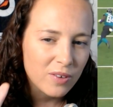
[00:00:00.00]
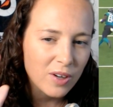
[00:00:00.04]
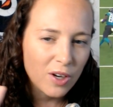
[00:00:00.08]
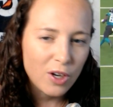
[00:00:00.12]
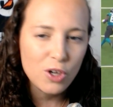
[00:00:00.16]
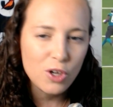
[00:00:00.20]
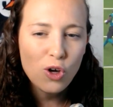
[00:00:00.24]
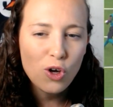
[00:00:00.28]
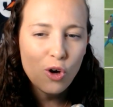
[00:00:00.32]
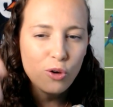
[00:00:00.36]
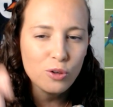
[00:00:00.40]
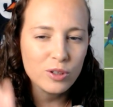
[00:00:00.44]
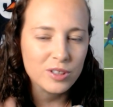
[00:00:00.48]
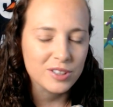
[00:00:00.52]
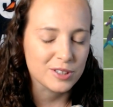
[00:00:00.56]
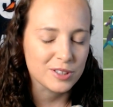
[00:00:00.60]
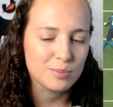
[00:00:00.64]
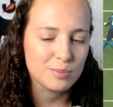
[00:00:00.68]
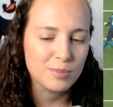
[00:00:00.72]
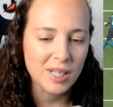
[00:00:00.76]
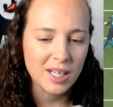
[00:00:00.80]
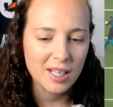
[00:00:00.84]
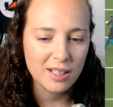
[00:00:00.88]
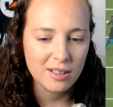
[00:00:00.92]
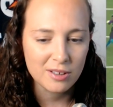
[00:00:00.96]
notice
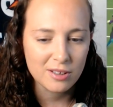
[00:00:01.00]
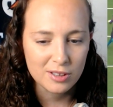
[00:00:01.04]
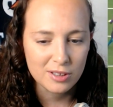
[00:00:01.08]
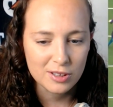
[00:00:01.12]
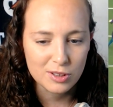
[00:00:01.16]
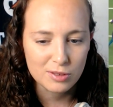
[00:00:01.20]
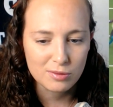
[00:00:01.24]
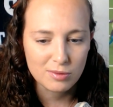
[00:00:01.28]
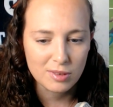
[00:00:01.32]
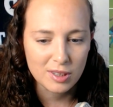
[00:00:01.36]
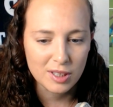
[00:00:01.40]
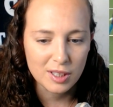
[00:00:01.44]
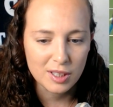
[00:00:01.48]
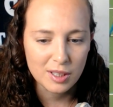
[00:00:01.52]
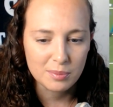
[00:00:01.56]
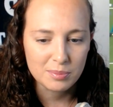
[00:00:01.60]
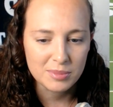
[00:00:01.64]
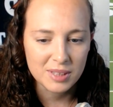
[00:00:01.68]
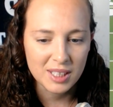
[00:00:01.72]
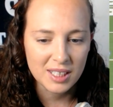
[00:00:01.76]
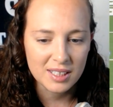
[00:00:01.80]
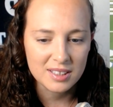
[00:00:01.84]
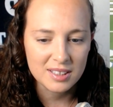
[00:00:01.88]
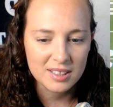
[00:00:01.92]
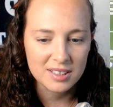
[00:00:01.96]
Manhertz running up
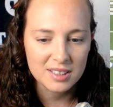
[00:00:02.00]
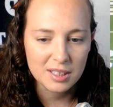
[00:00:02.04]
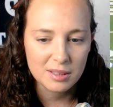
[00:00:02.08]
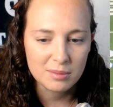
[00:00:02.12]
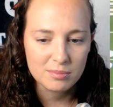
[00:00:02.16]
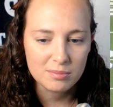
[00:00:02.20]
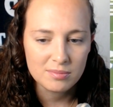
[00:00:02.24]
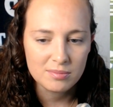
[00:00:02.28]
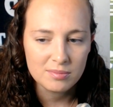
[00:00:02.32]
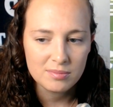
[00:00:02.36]
that seam.